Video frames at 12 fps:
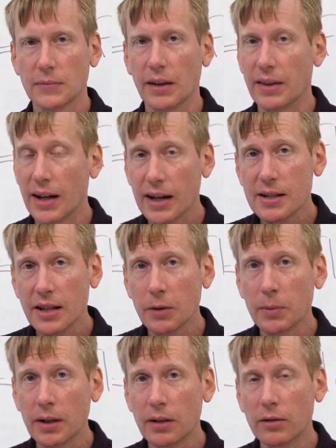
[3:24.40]
The next
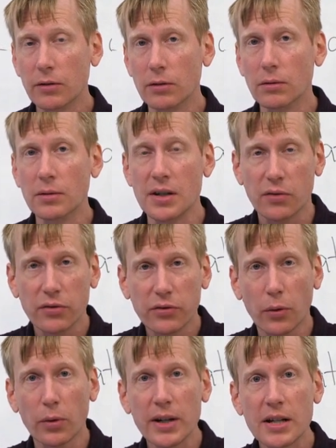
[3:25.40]
thing we need to do is,
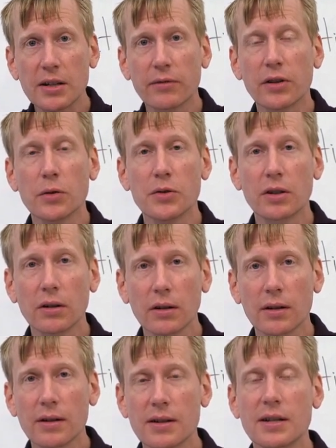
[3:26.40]
for each of those
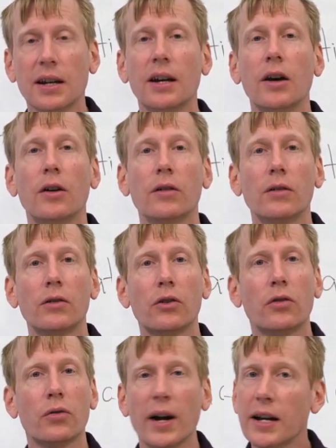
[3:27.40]
goods,
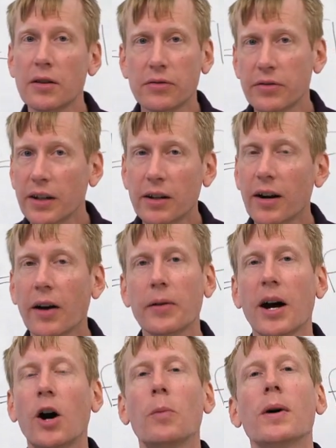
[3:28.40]
try to figure
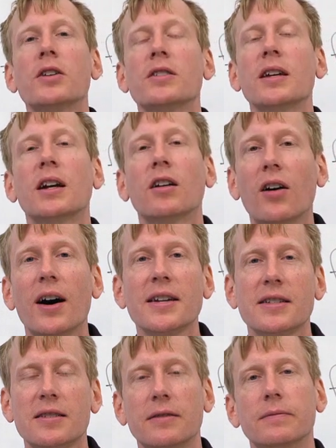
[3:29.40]
out how much they
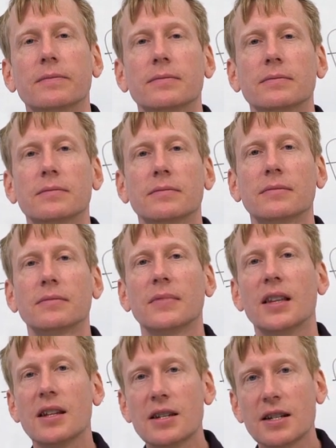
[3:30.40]
cost
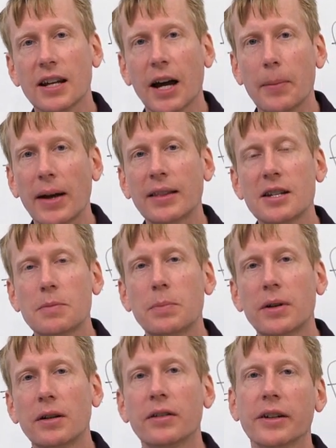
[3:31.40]
this time, at this
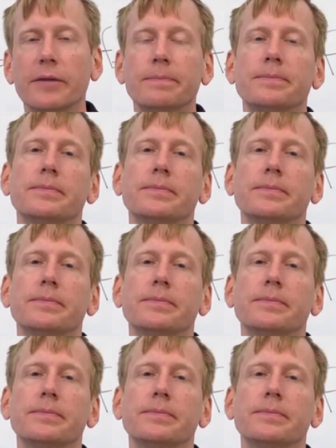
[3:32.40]
period.